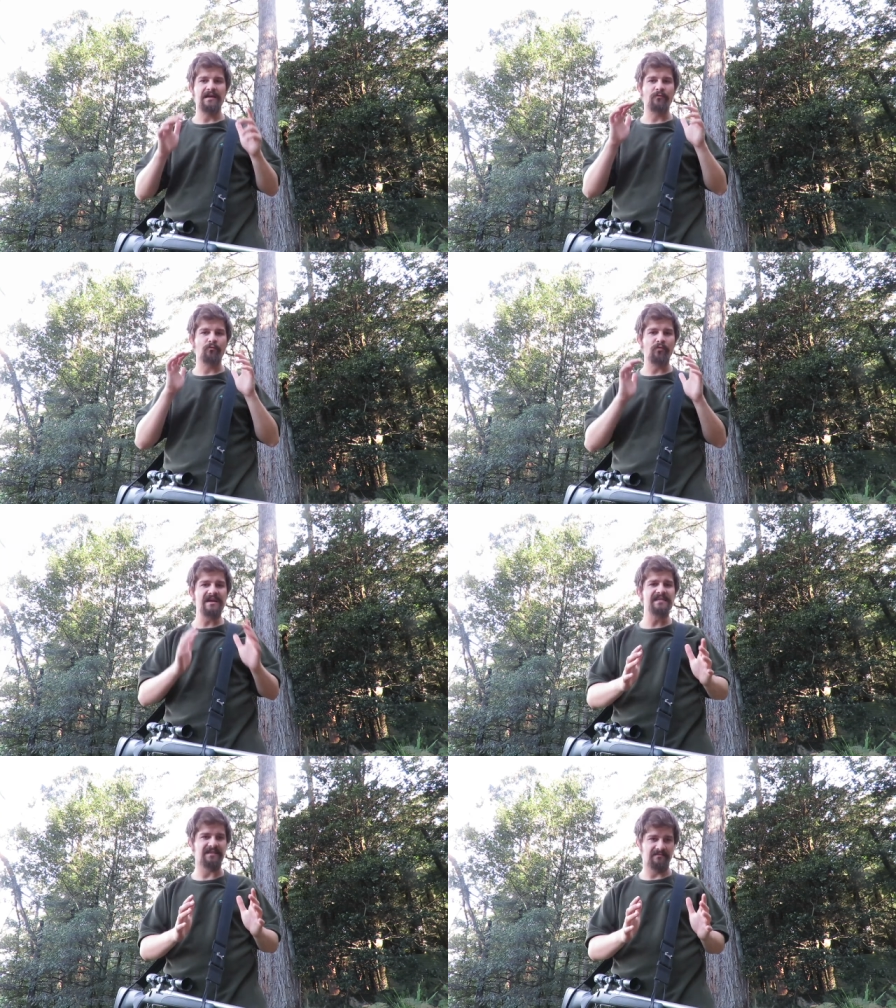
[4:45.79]
Now, the
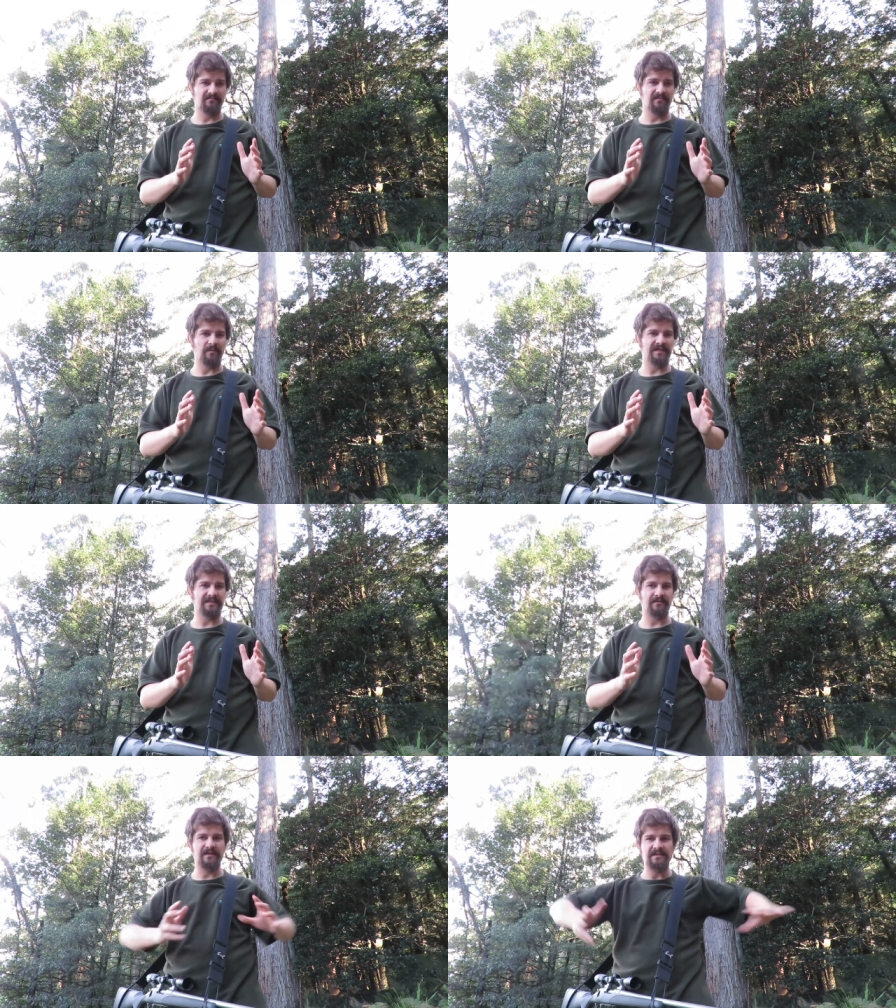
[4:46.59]
reason,
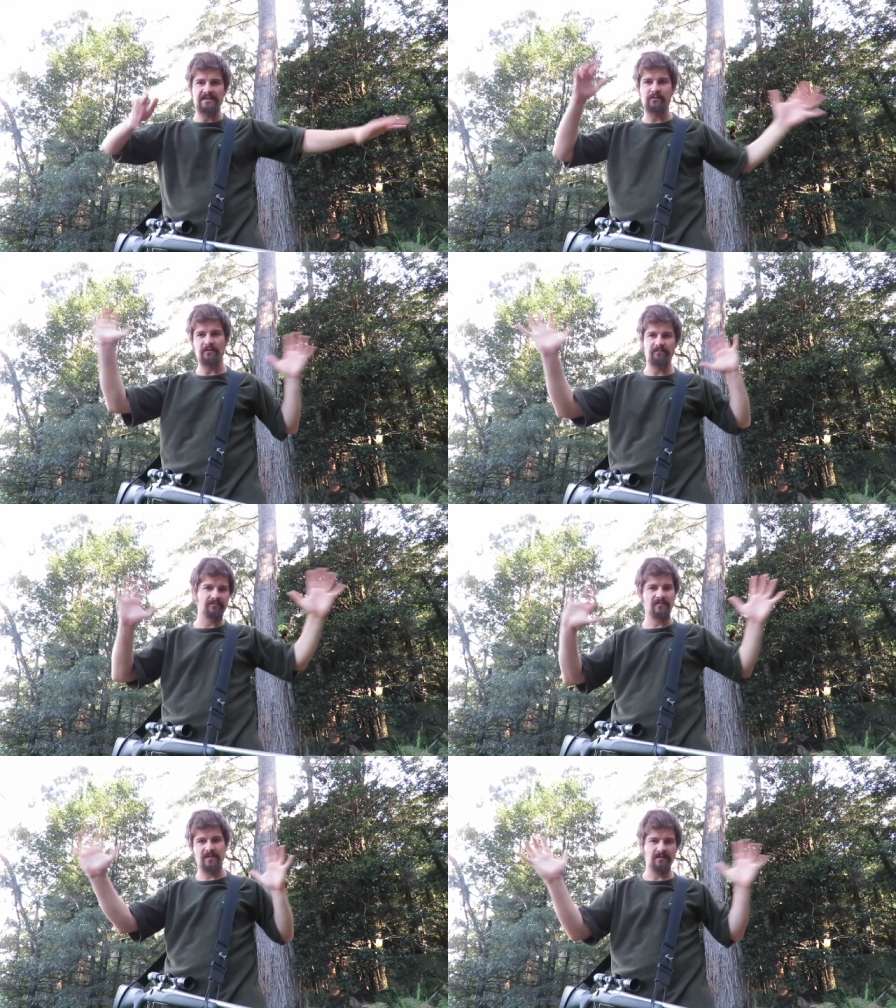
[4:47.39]
amongst other things, is well,
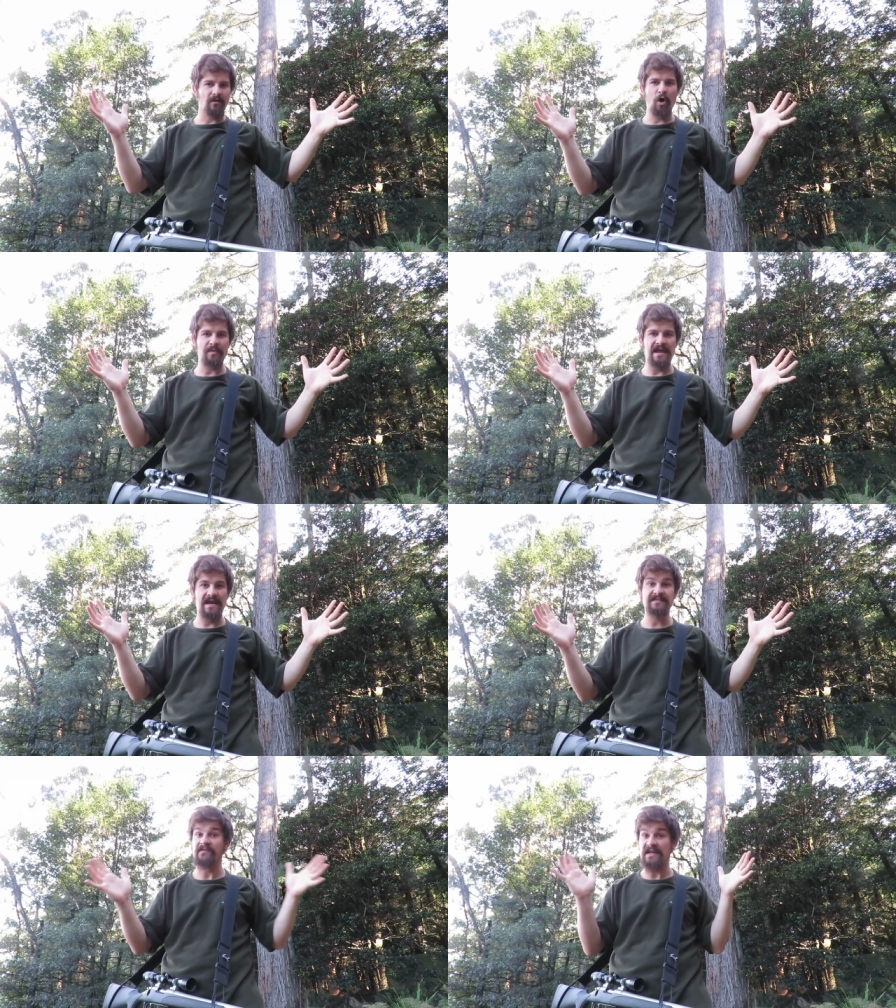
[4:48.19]
open
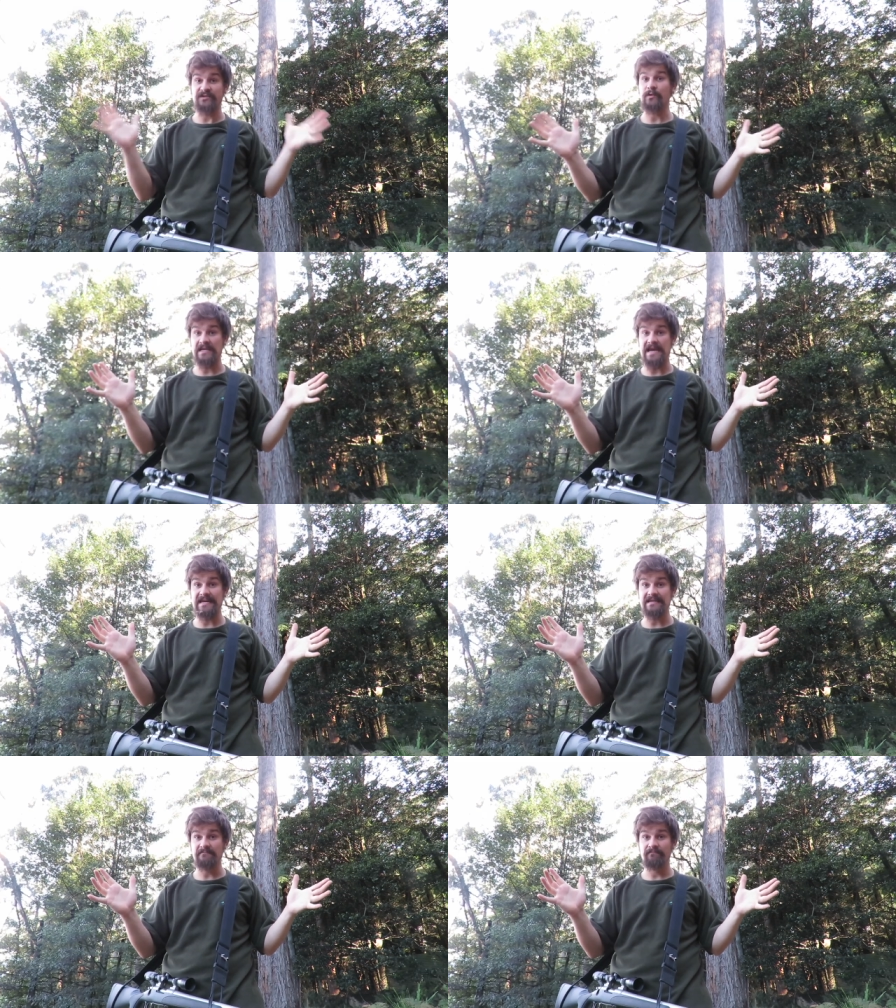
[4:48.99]
hands, that's really
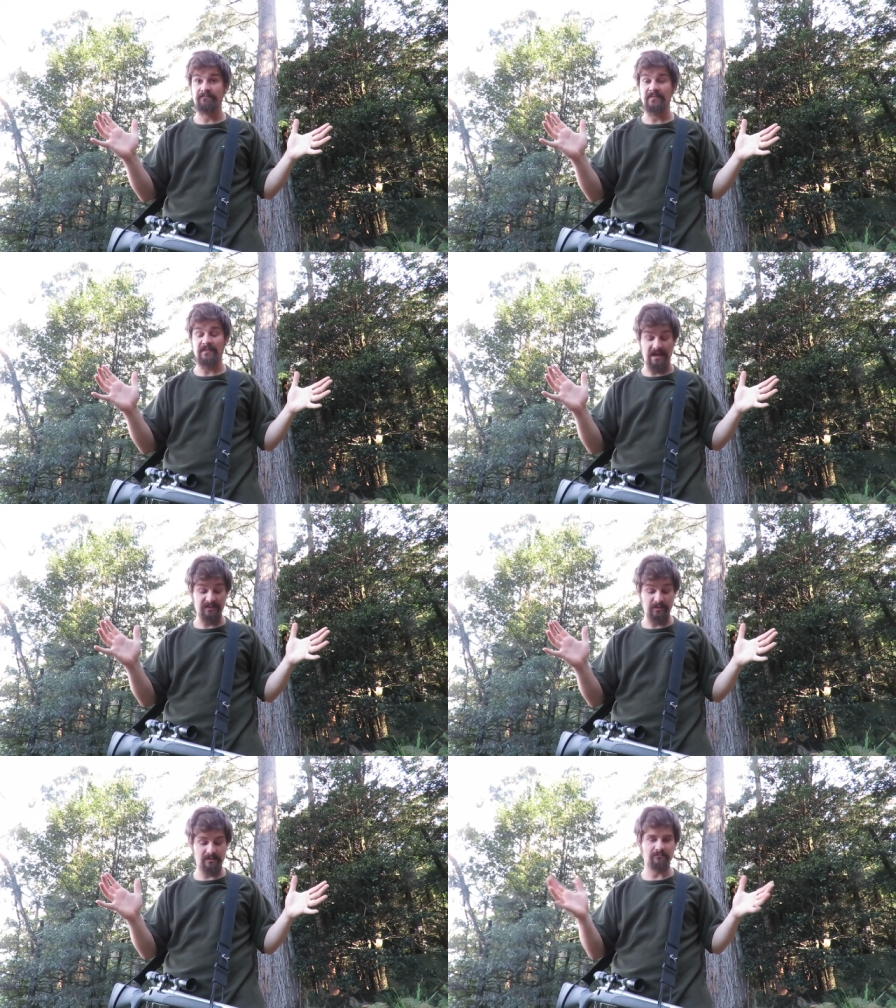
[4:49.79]
handy.
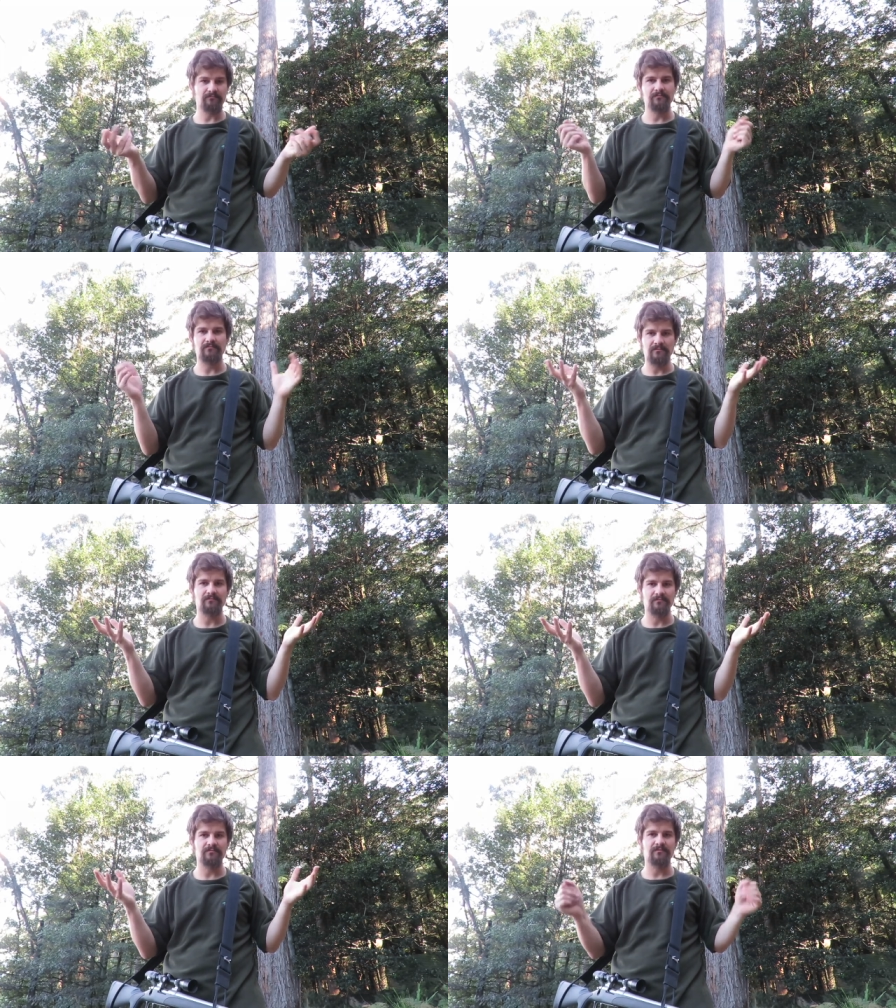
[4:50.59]
That is really,
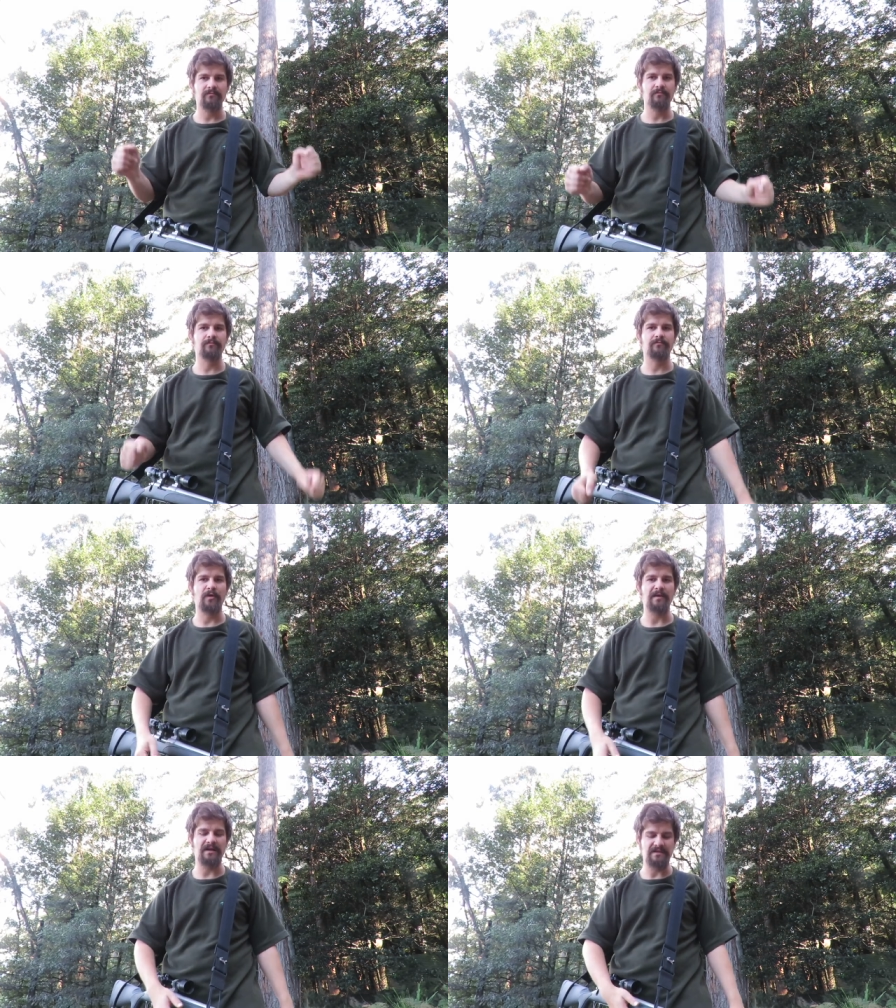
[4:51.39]

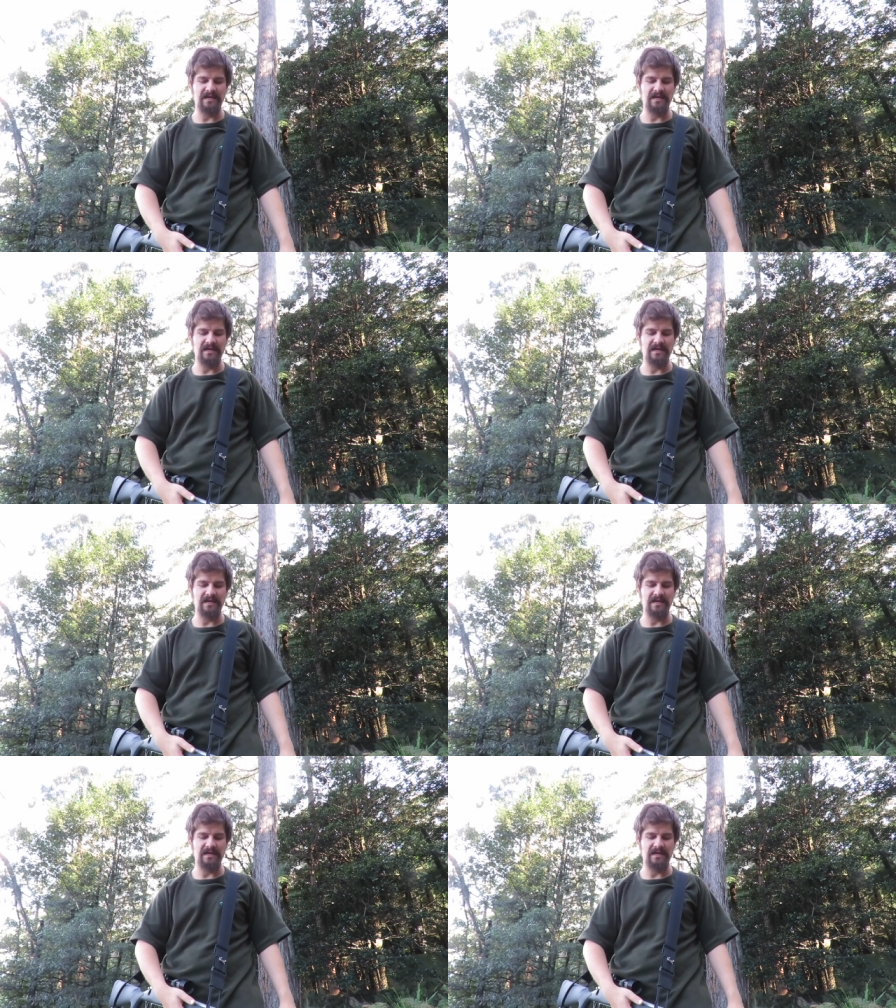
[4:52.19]
no pun